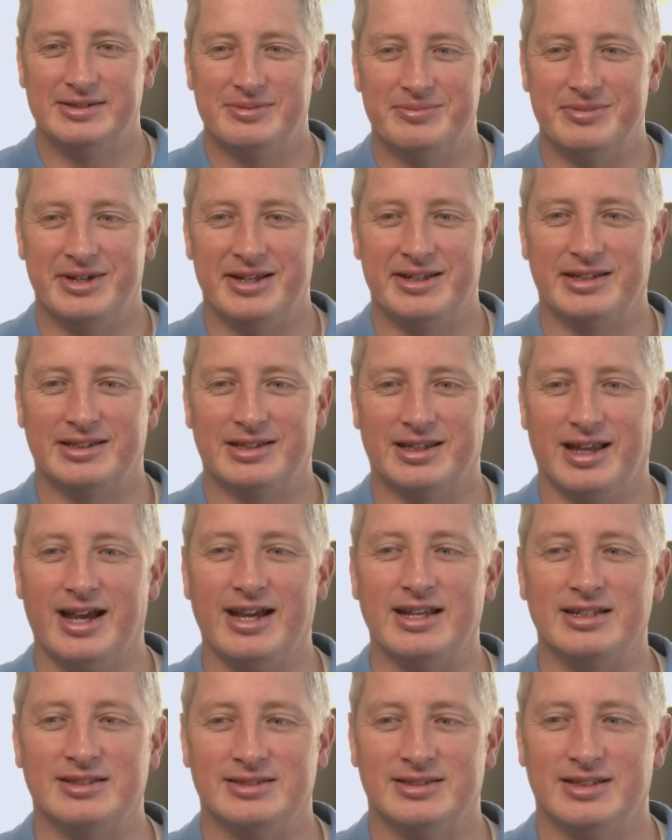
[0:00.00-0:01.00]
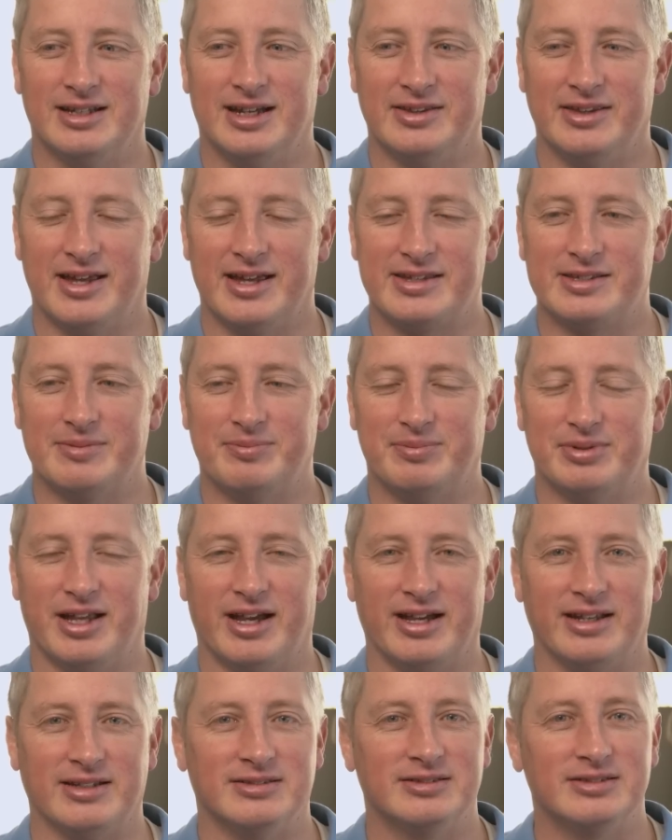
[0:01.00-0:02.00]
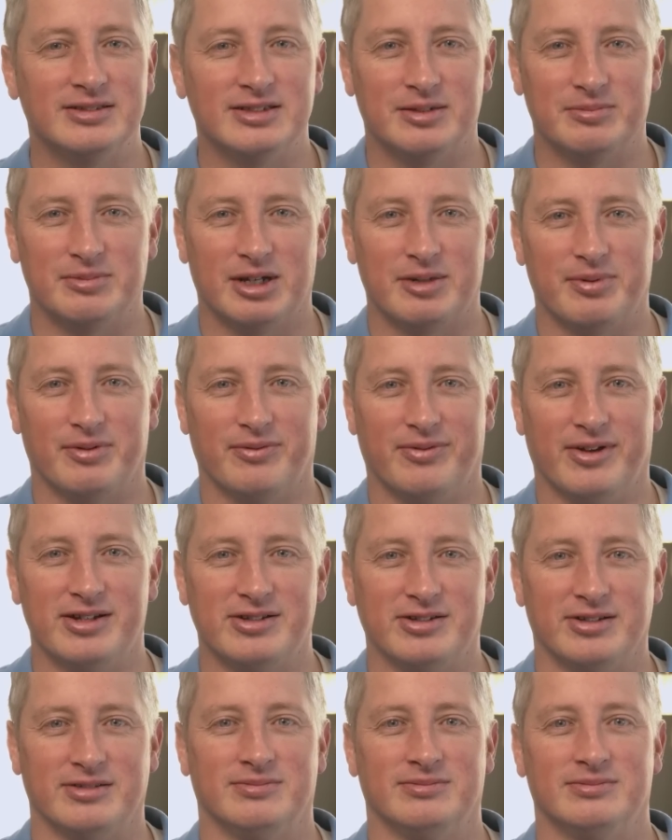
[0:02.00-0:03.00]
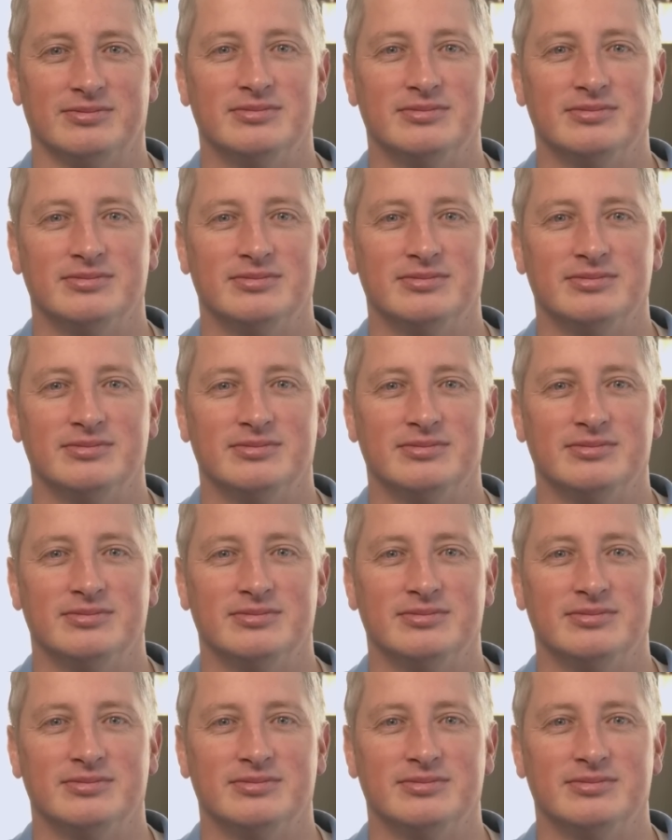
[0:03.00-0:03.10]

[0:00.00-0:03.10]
Mended light, and that's a blight on my profession.